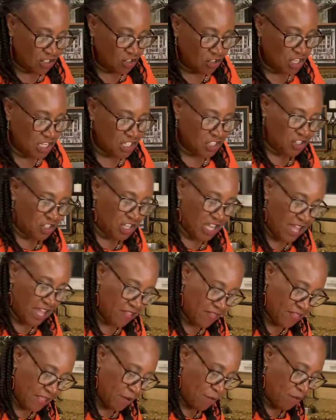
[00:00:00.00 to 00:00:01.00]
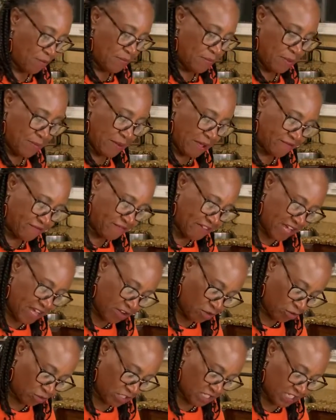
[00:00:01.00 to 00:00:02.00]
just yet. That would be my
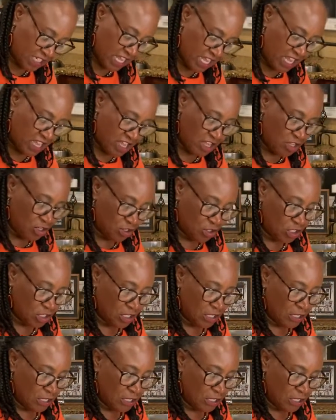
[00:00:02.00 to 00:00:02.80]
final stage.